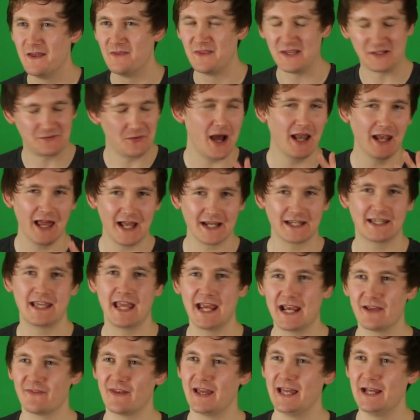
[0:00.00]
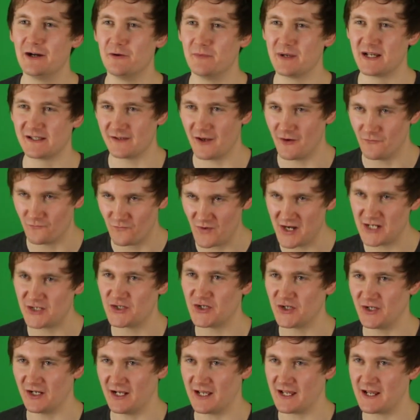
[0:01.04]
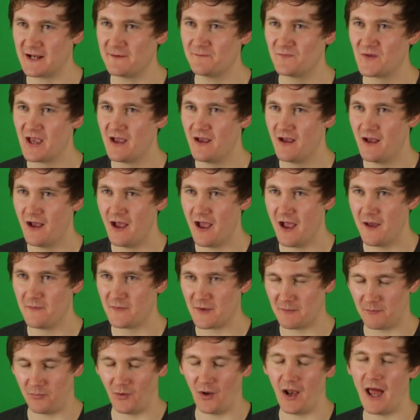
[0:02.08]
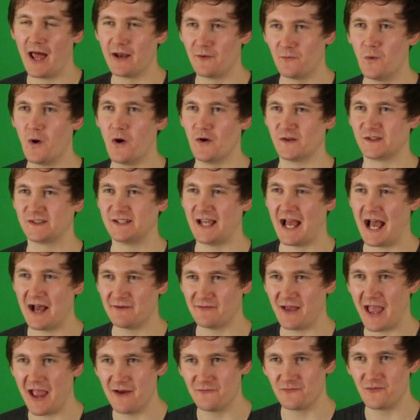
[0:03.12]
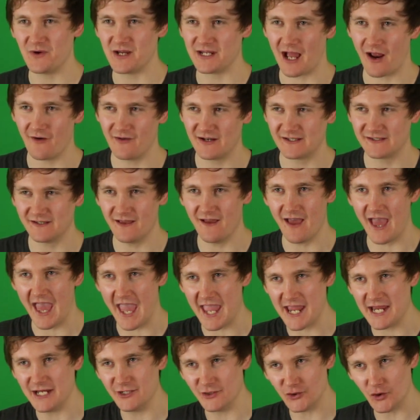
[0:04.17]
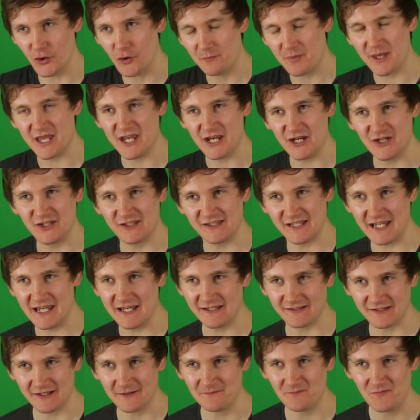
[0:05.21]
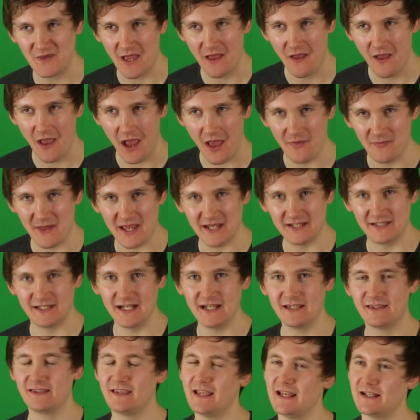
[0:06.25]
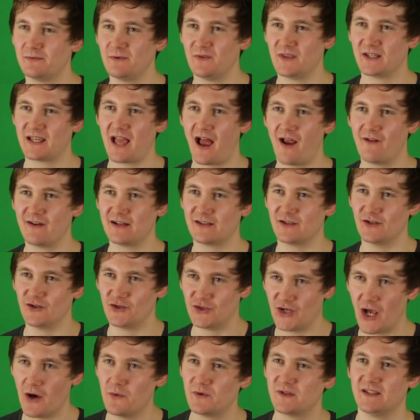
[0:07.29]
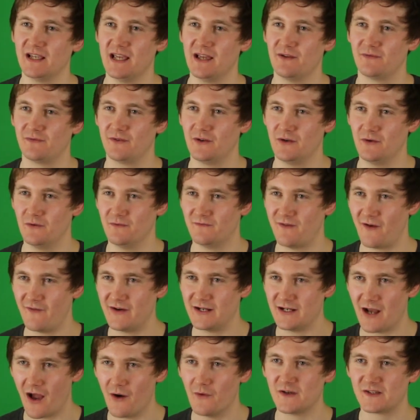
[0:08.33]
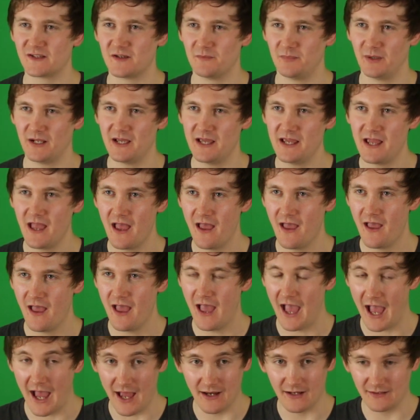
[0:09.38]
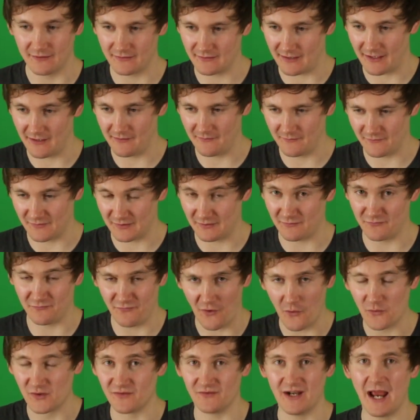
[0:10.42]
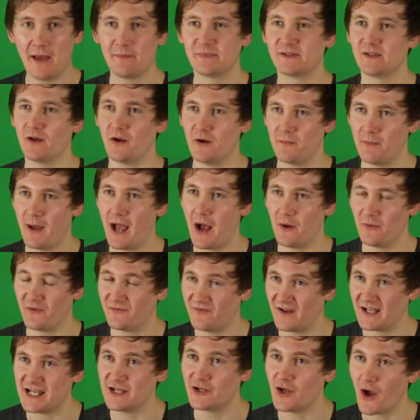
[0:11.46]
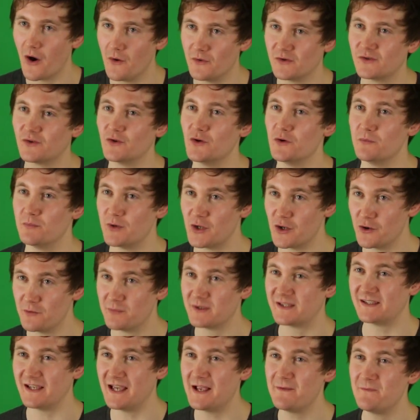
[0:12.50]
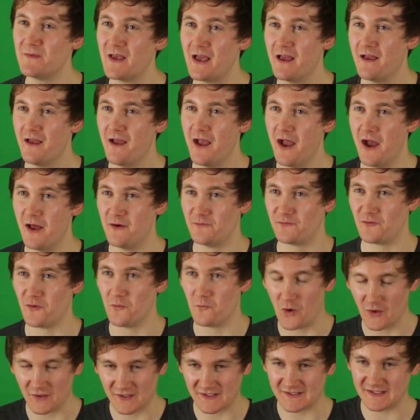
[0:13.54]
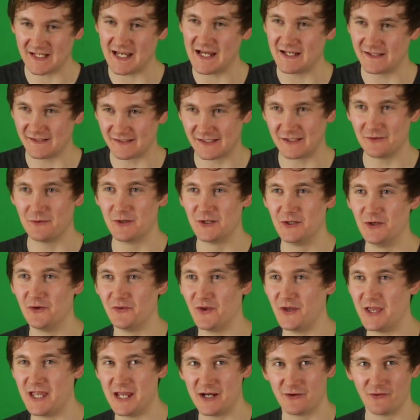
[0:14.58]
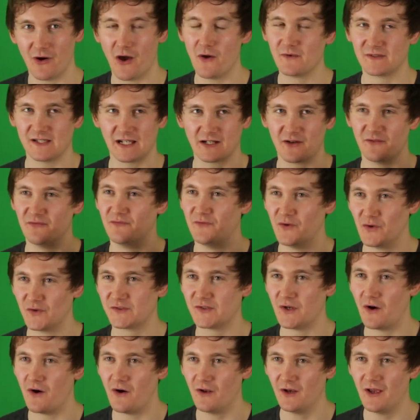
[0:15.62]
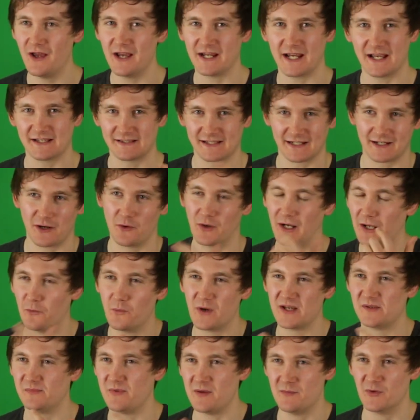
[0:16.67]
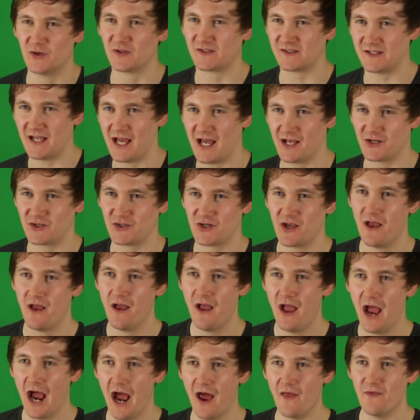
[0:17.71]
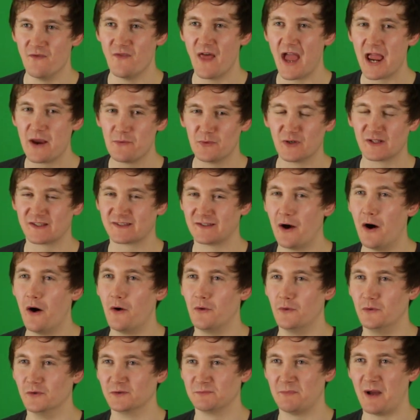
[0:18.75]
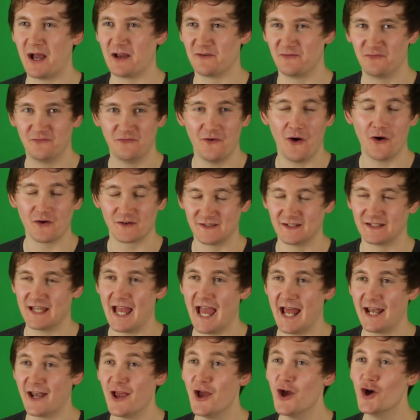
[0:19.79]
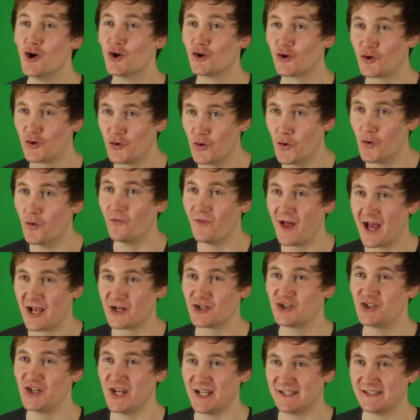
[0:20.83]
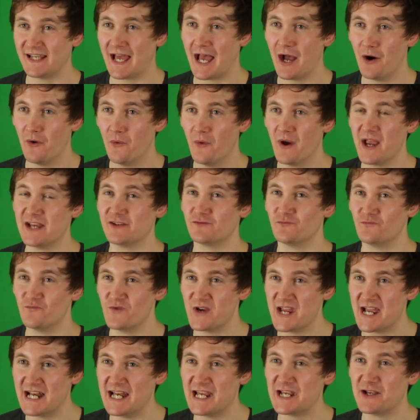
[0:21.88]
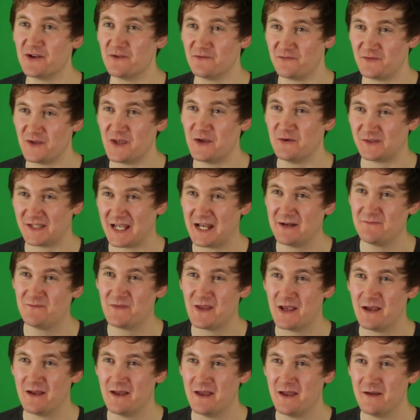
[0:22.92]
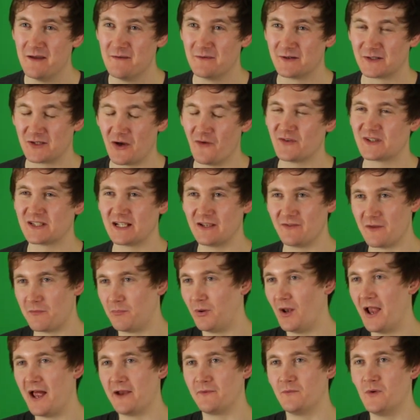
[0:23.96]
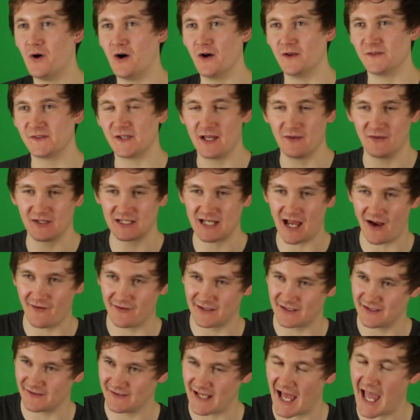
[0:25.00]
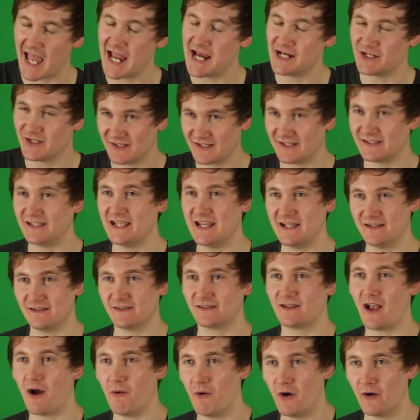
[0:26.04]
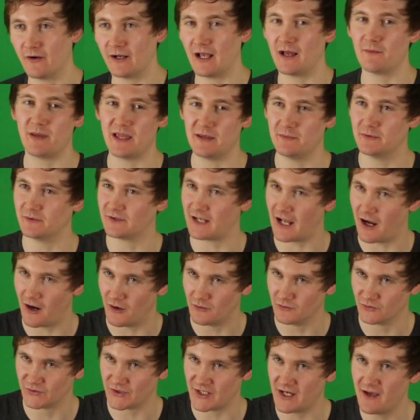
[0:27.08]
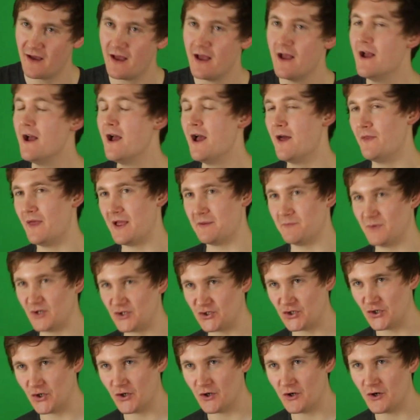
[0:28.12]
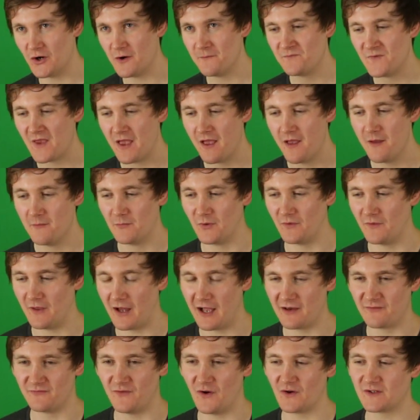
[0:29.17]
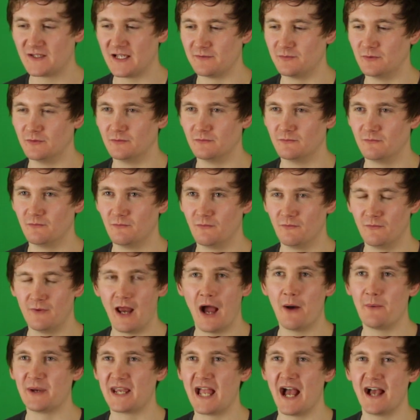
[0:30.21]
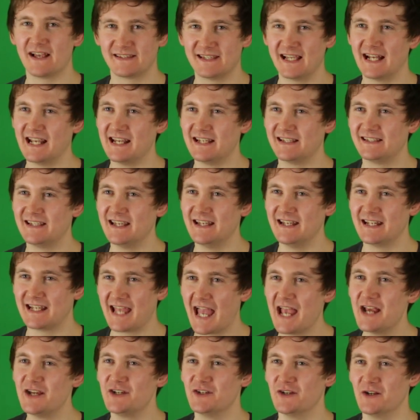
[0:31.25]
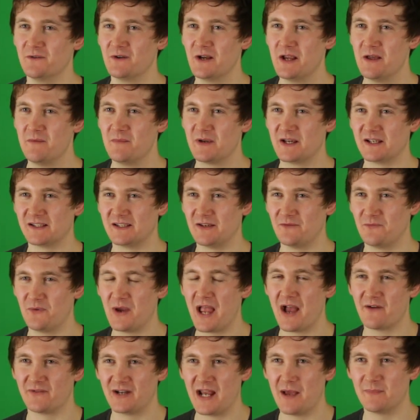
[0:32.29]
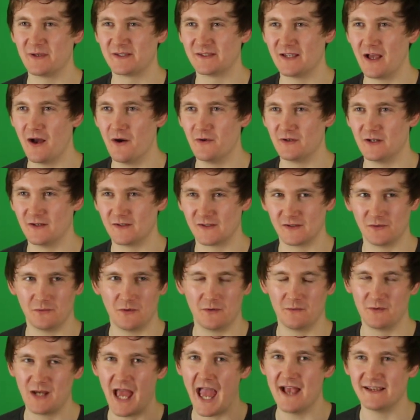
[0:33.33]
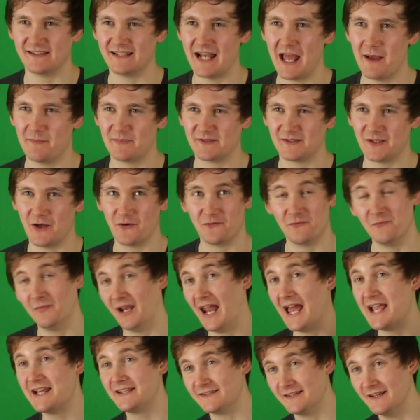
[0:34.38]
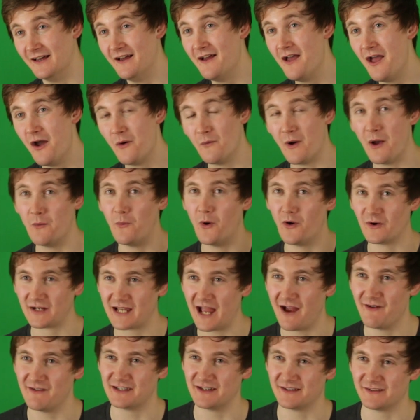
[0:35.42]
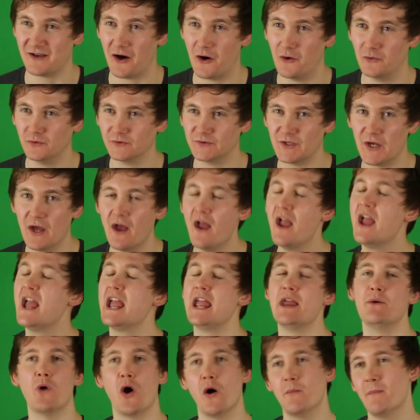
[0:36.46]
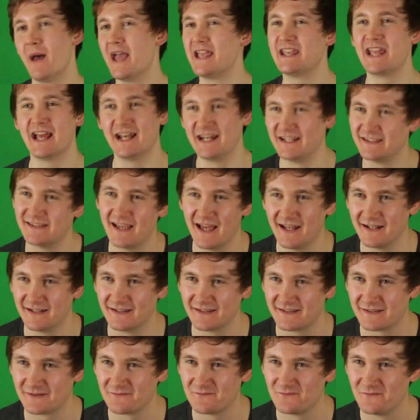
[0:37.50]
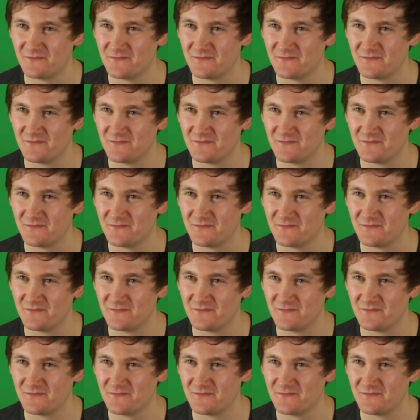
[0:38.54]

This is why I like King of the Hill, because originally the plan was to have every character age up each season, and they did this with the character Joseph, who very noticeably, and there's a focus of an episode about the fact he goes through puberty, and from one season to another he grows a foot taller and gets a little wispy moustache, and they were told by Fox again, cut that shit out, it's really confusing. Because obviously the plan was the characters age as the seasons go on, people get older and they mature, but Fox says, well, now we can't sell it in syndication. Because if we have an episode and someone airs an episode from later where one character's older, it won't make any sense.